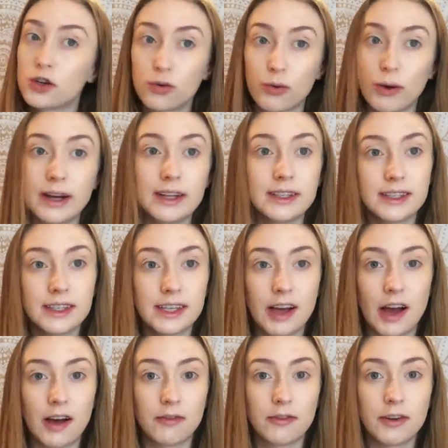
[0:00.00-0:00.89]

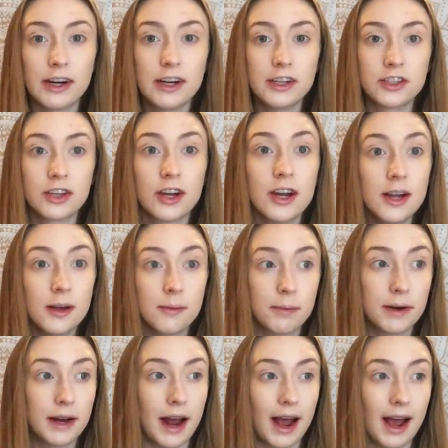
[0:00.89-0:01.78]
crazy coverage,
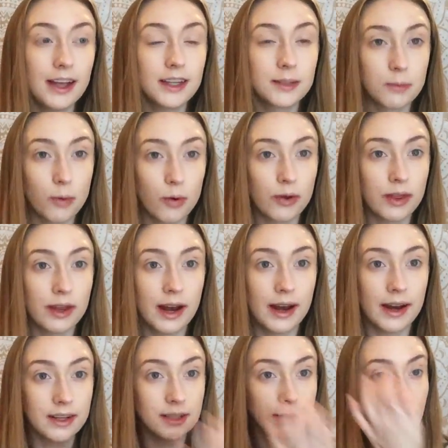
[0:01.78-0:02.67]
but it has more
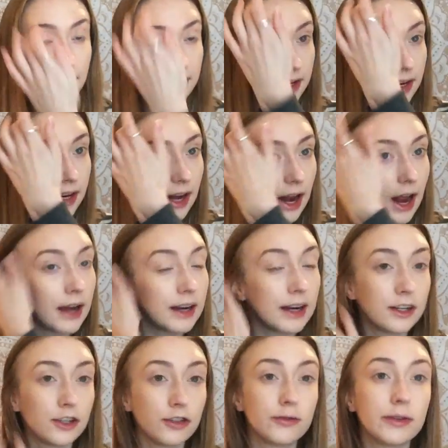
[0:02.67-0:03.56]
than I expected.
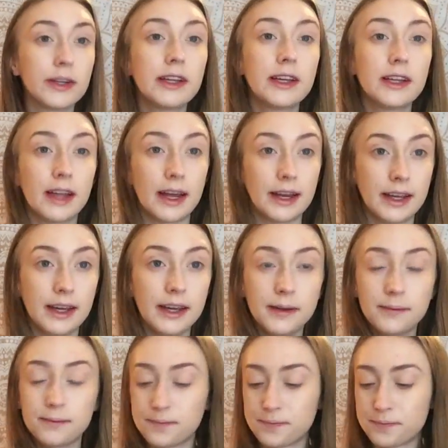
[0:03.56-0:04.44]
And I do really like
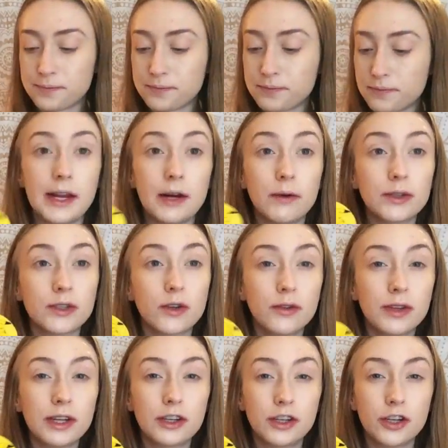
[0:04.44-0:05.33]
it. There was
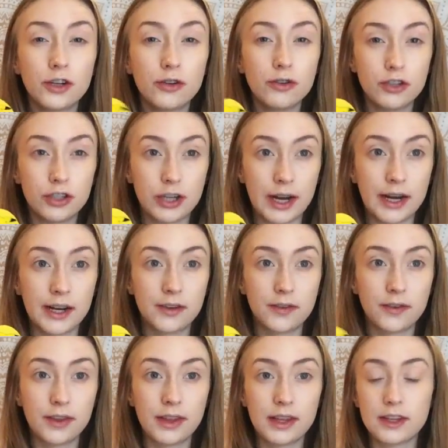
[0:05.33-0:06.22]
only two
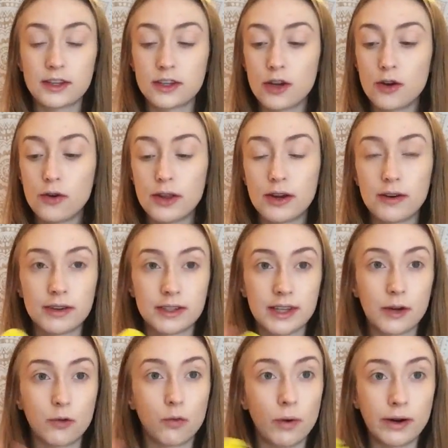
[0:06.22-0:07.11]
shades for this though, there was
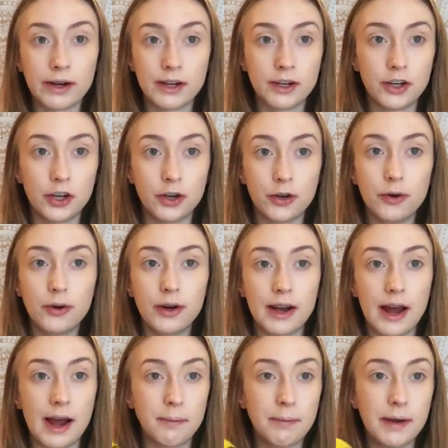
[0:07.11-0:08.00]
like one and two,
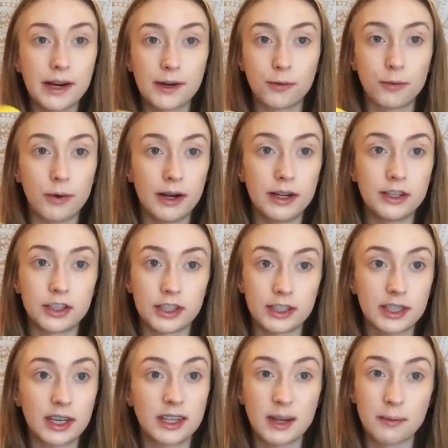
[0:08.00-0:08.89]
and I picked one
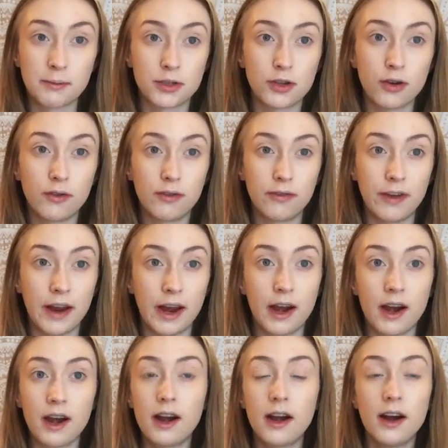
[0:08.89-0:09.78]
just because I'm so
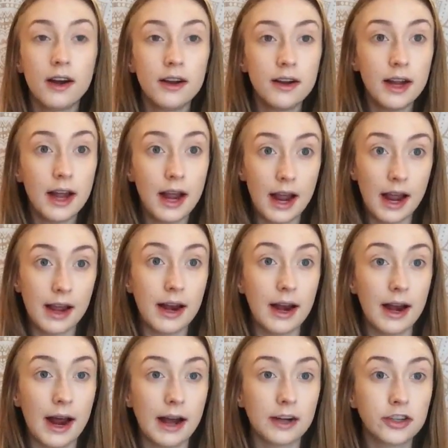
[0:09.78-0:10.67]
fair,
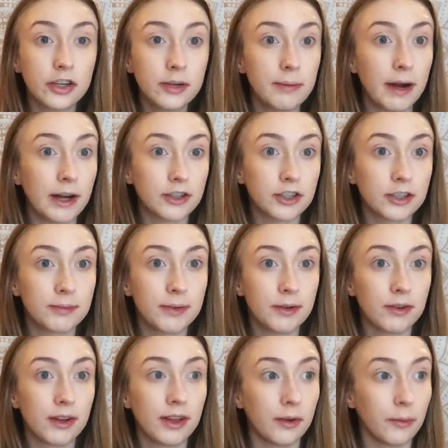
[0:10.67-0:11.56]
and it actually matches
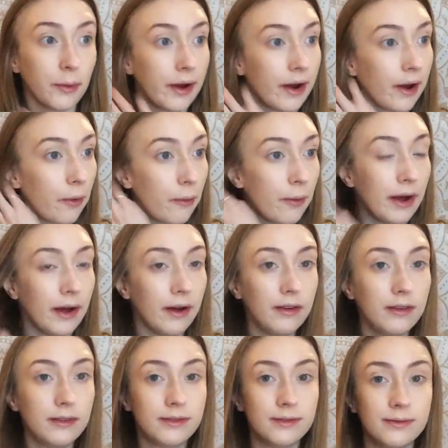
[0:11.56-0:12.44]
me really
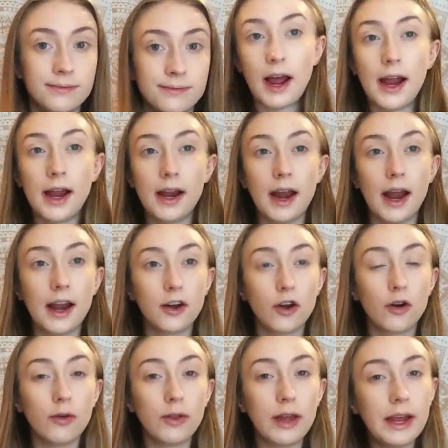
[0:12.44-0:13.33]
well. And I
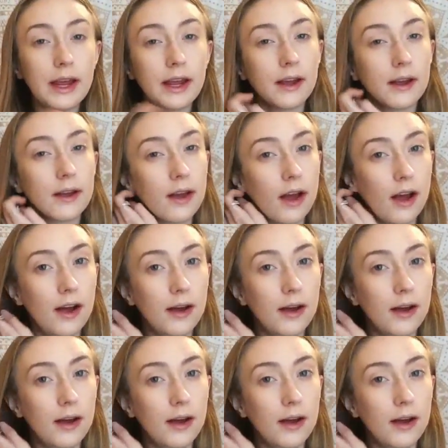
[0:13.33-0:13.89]
know like